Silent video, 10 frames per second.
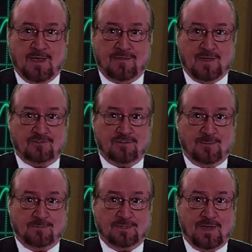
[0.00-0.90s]
they
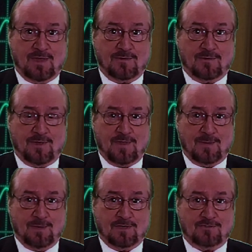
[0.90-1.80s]
sum together and they
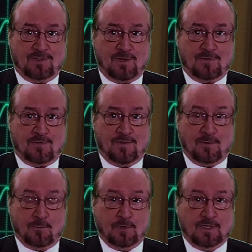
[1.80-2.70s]
mix together, and
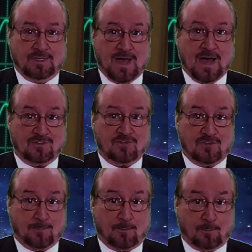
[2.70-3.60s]
they're really not
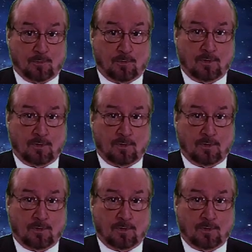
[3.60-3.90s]
separable